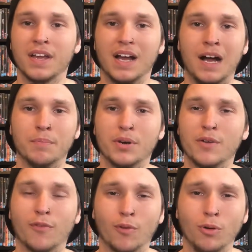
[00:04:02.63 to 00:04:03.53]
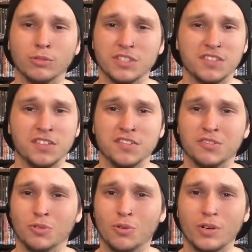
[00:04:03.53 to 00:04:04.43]
But overall, just the
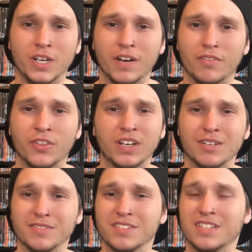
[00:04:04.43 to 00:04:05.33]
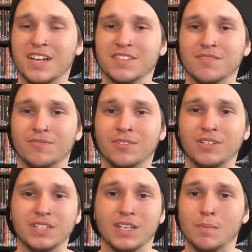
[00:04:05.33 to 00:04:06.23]
story and everything else doesn't
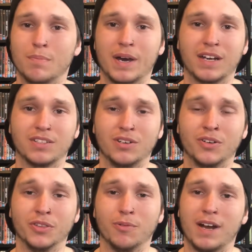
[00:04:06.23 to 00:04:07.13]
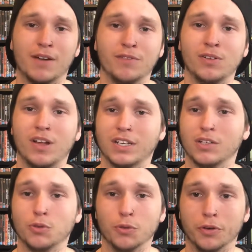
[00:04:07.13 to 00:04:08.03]
really impact on the way I feel like it
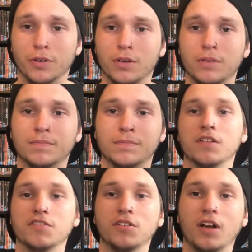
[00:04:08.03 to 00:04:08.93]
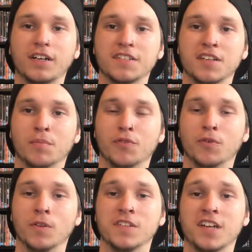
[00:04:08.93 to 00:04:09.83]
could. So like I said
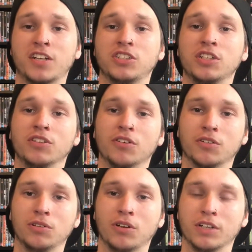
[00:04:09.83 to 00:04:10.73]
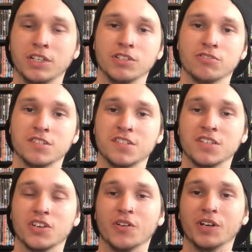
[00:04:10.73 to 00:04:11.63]
before, there's actually not a lot interesting
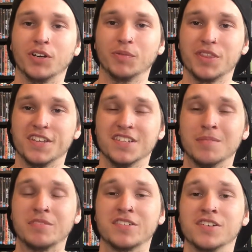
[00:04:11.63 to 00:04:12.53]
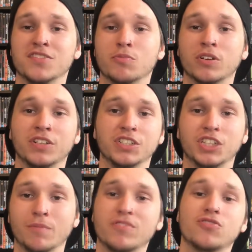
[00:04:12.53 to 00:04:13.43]
going on with this episode, so we're going to
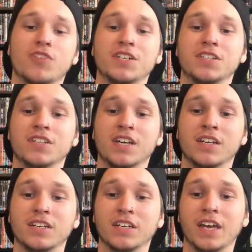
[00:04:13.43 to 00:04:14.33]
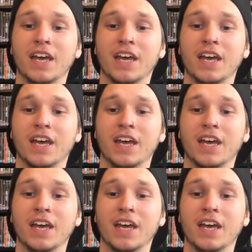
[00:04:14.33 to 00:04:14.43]
jump straight to the ending.